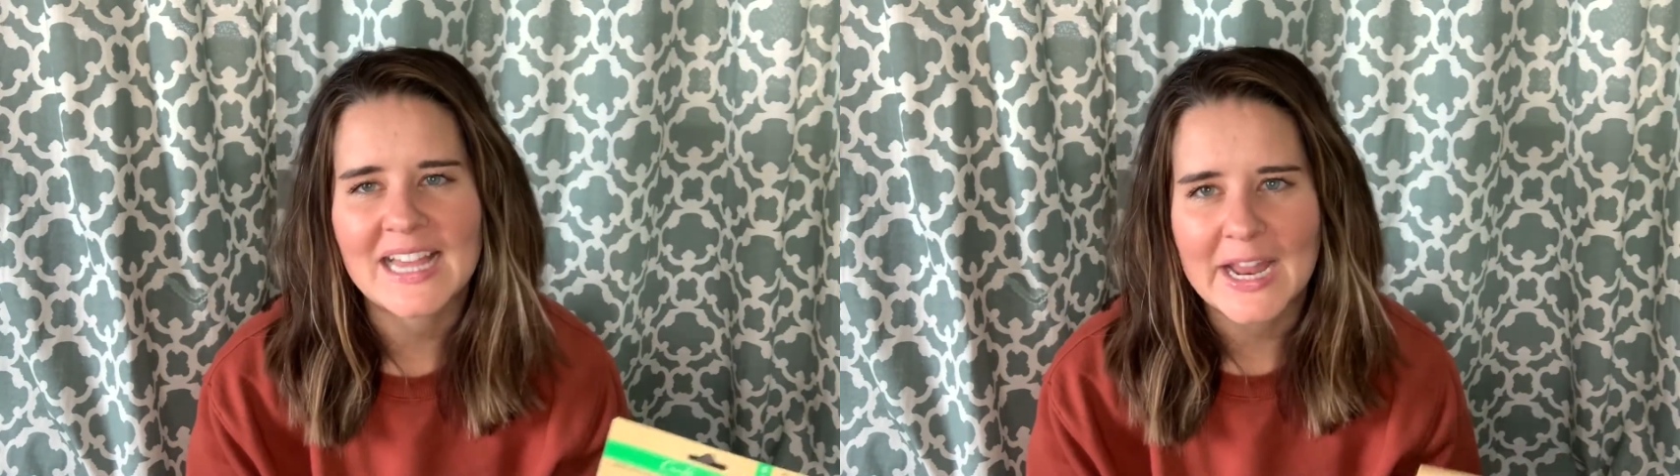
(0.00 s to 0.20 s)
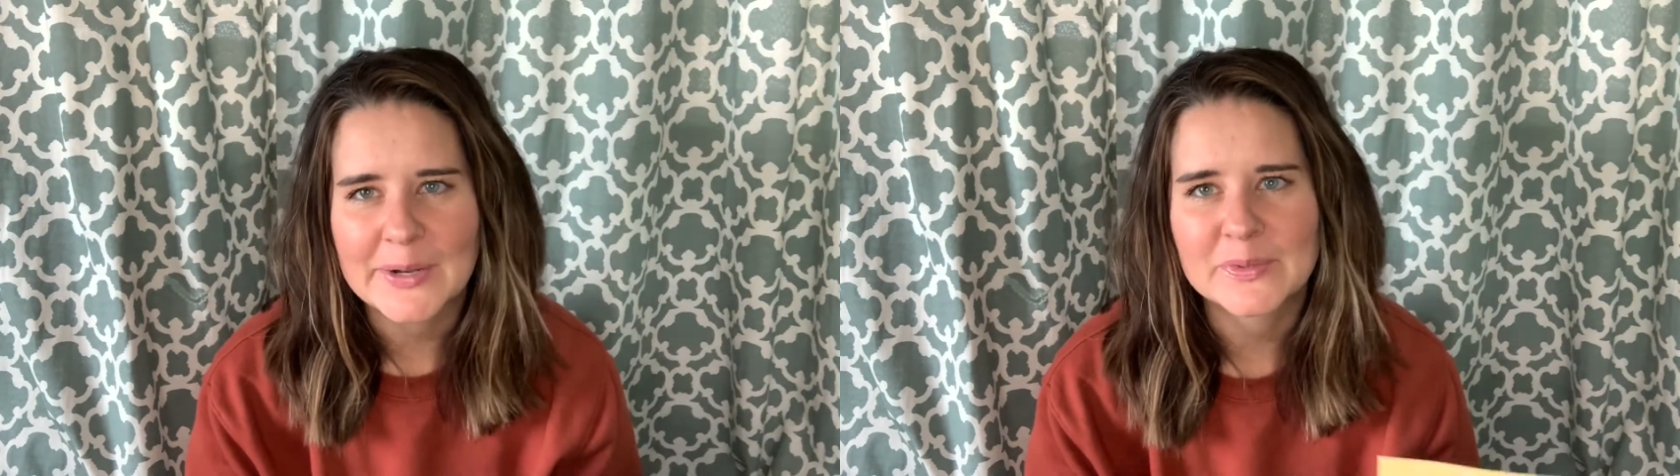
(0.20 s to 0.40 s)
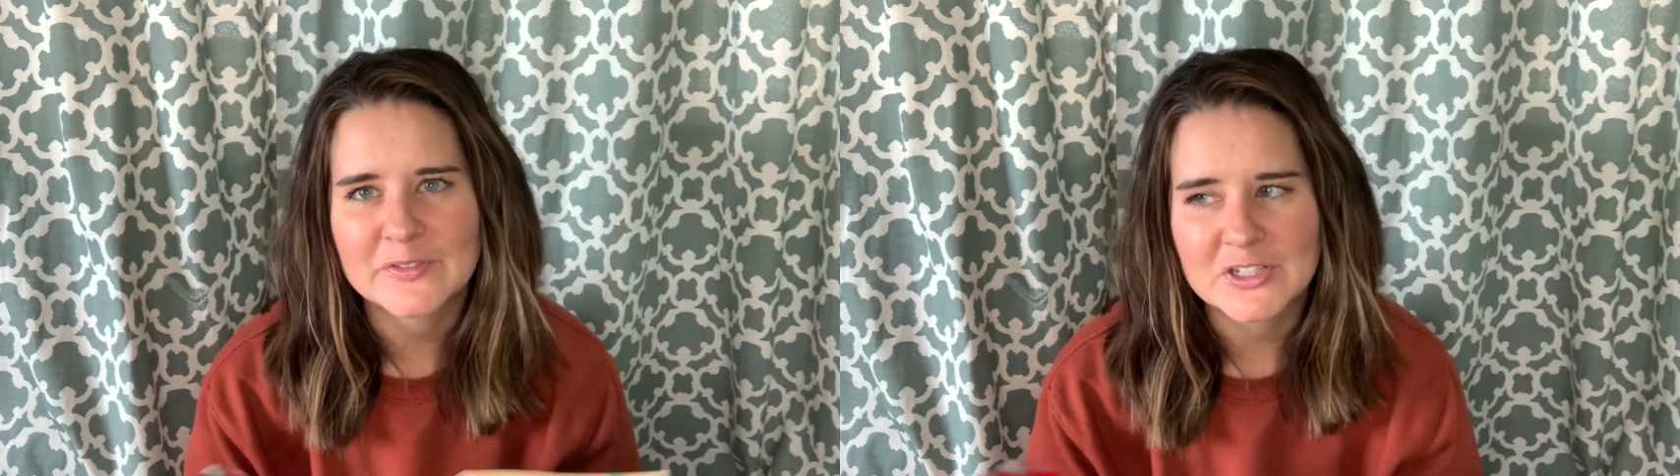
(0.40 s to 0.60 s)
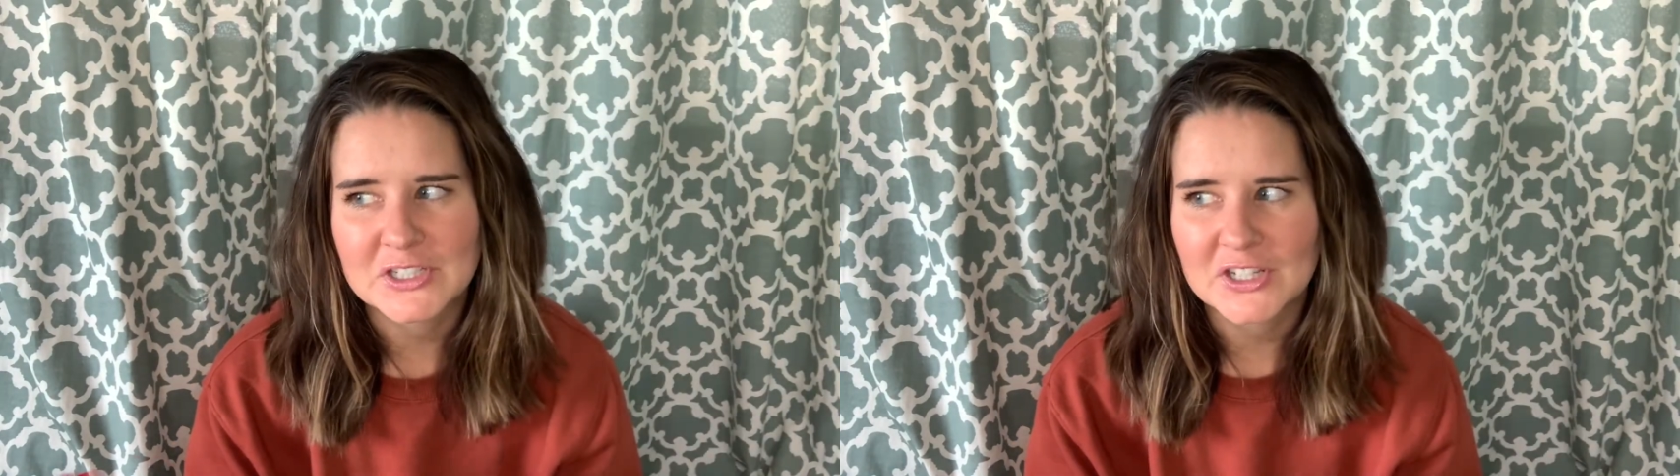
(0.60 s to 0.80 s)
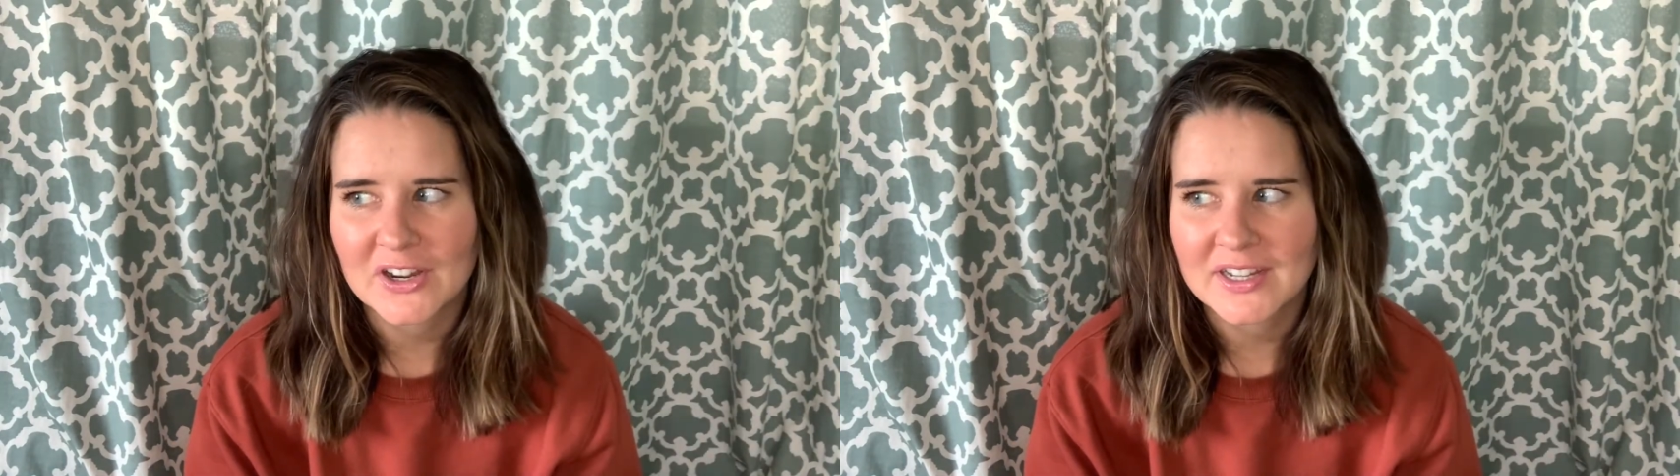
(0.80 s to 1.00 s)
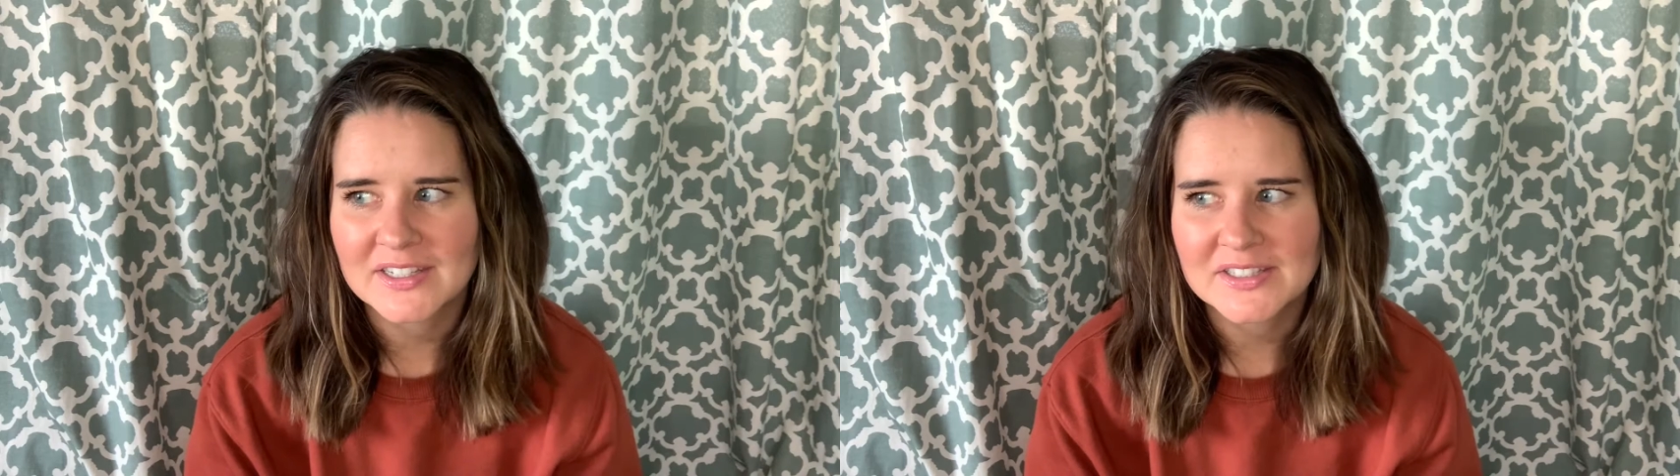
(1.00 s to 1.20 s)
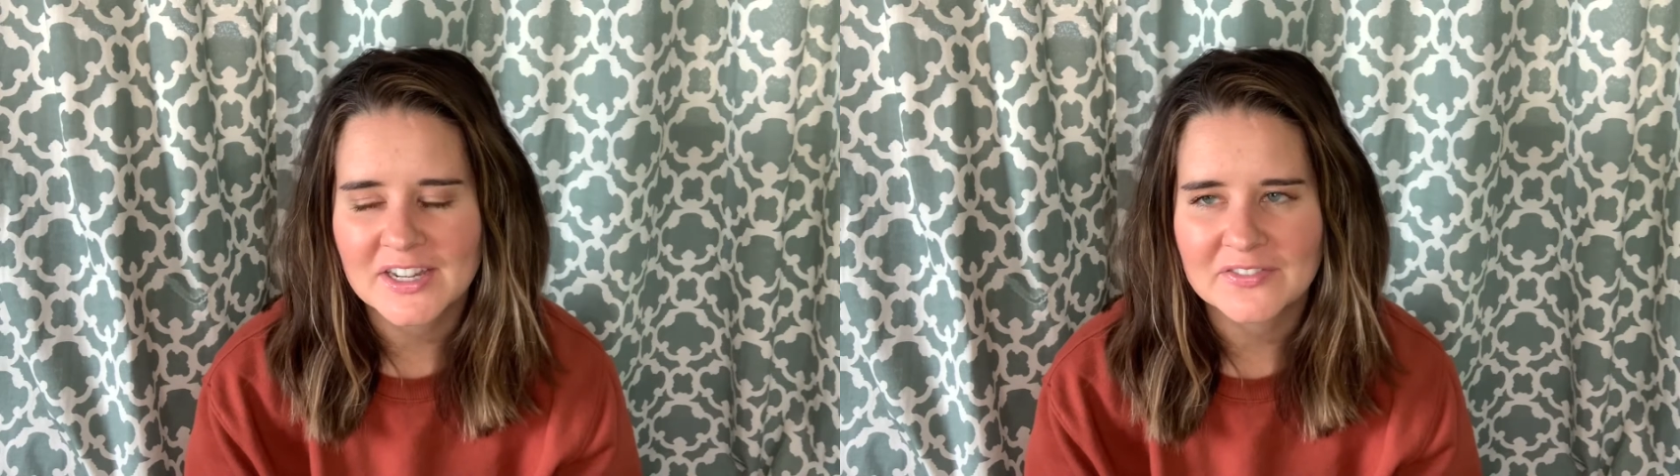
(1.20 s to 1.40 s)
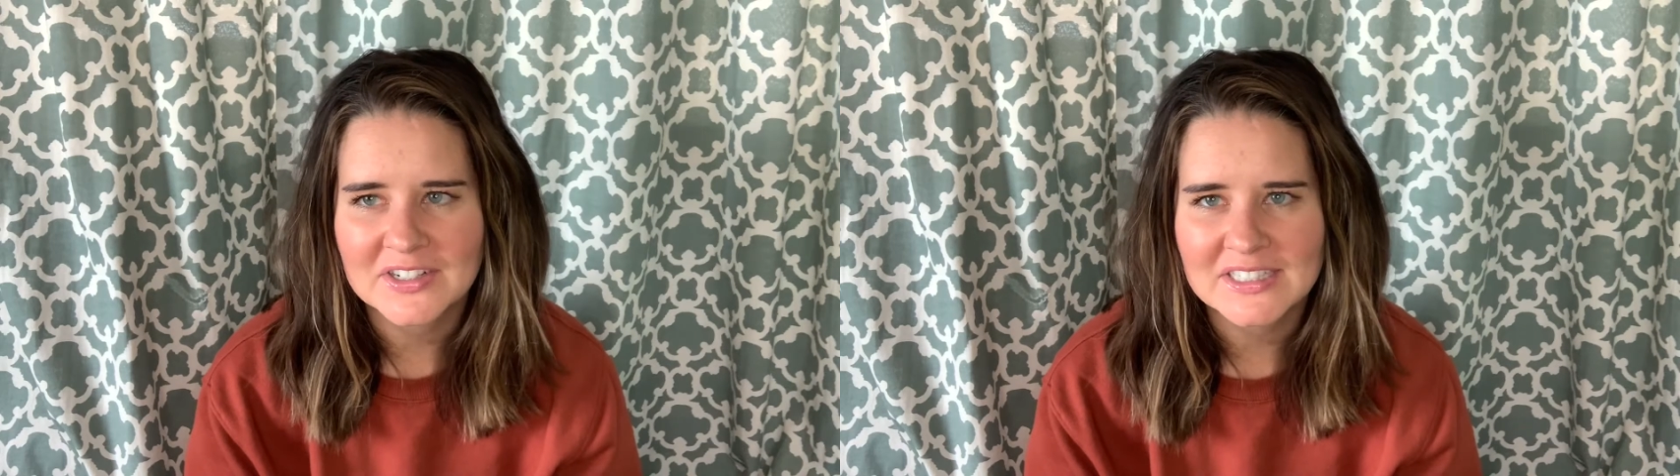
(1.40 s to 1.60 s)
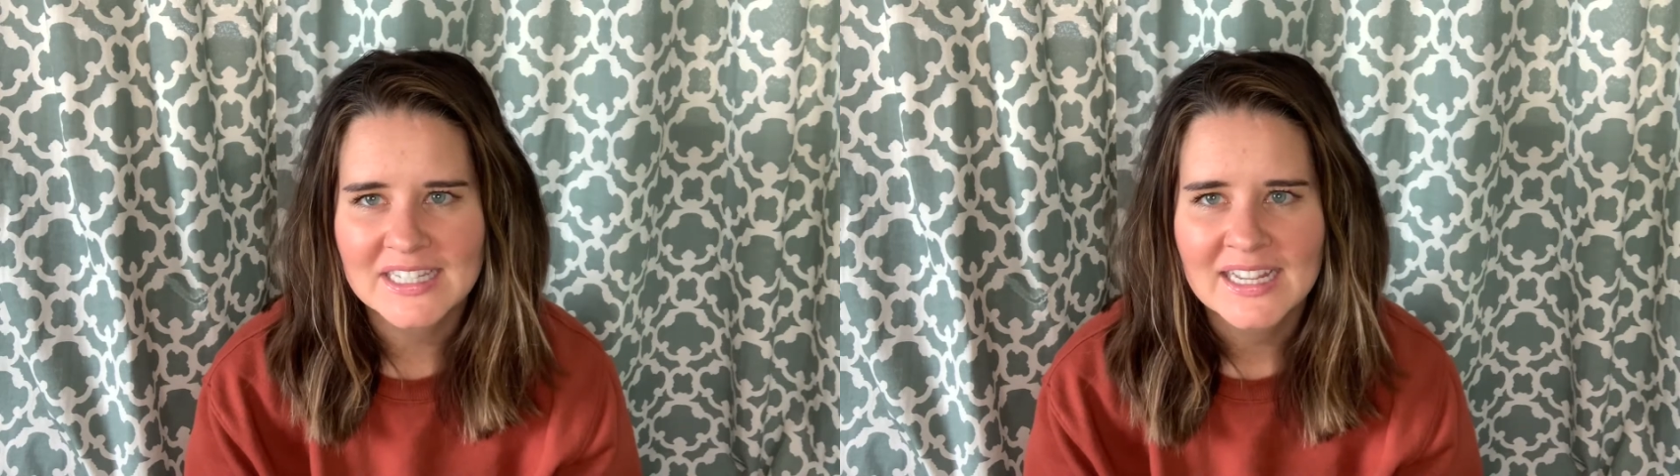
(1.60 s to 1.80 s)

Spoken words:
items for stocking stuffers,